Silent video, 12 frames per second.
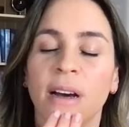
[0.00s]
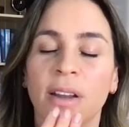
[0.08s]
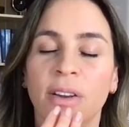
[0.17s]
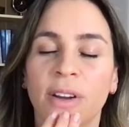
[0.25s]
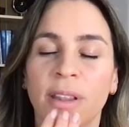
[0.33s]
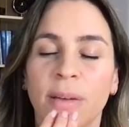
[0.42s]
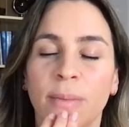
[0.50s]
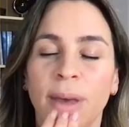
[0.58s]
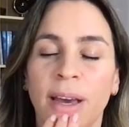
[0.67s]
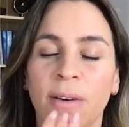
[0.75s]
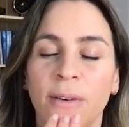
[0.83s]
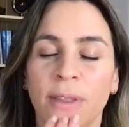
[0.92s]
Under the
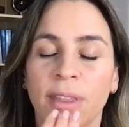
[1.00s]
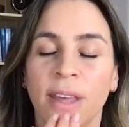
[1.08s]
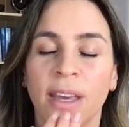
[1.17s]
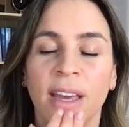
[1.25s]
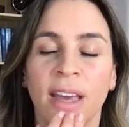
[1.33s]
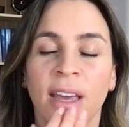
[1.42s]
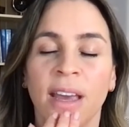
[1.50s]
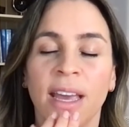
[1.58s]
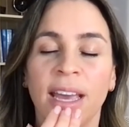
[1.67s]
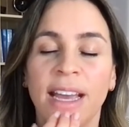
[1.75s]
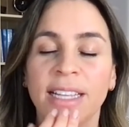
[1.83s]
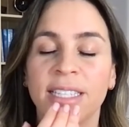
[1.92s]
mouth,
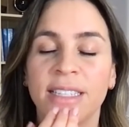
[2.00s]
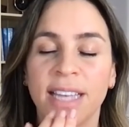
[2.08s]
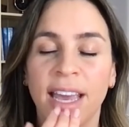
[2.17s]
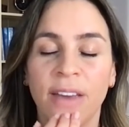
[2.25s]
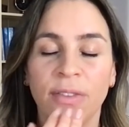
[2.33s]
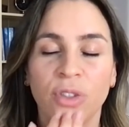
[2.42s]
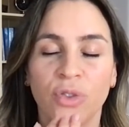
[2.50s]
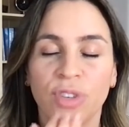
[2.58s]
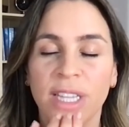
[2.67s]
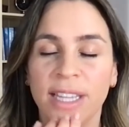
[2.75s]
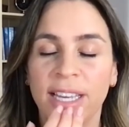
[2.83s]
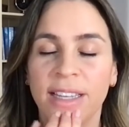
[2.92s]
it's safe to
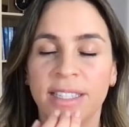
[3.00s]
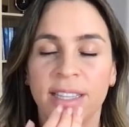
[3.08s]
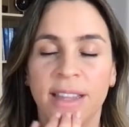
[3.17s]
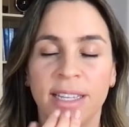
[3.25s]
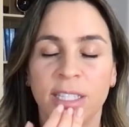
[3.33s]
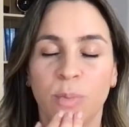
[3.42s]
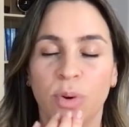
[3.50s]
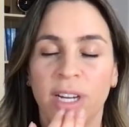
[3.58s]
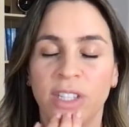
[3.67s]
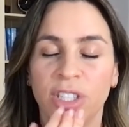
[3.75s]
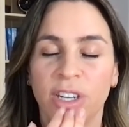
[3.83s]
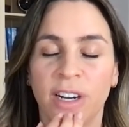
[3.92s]
release this
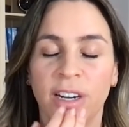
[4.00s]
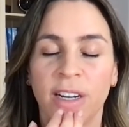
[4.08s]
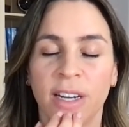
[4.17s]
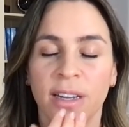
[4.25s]
pressure.